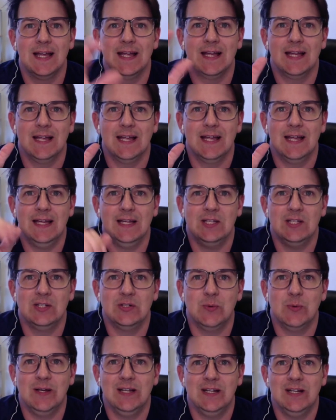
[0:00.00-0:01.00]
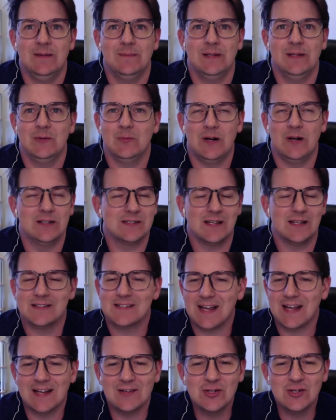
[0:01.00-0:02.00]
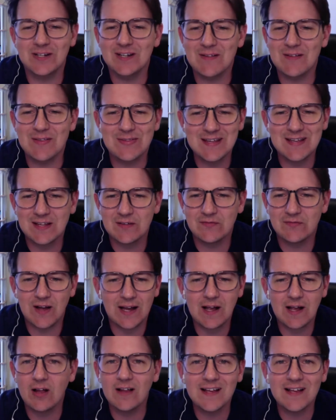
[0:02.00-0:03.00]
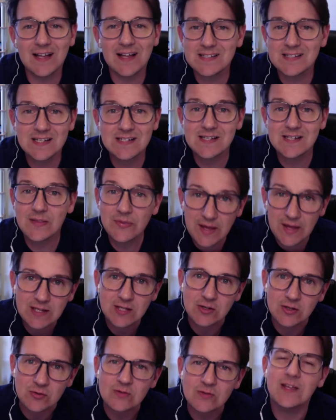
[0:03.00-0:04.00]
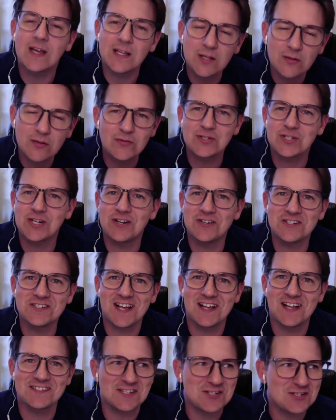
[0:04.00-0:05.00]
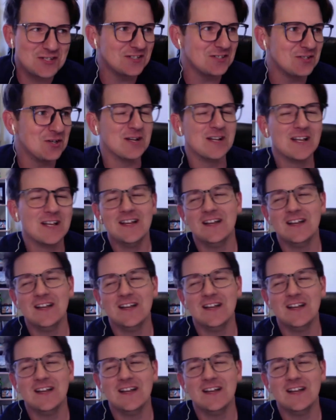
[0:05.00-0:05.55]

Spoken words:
hey, you tweeted at me once. It's like, I couldn't even think of, all I got to say is thank you. Thank you for sharing your talents. I couldn't do it.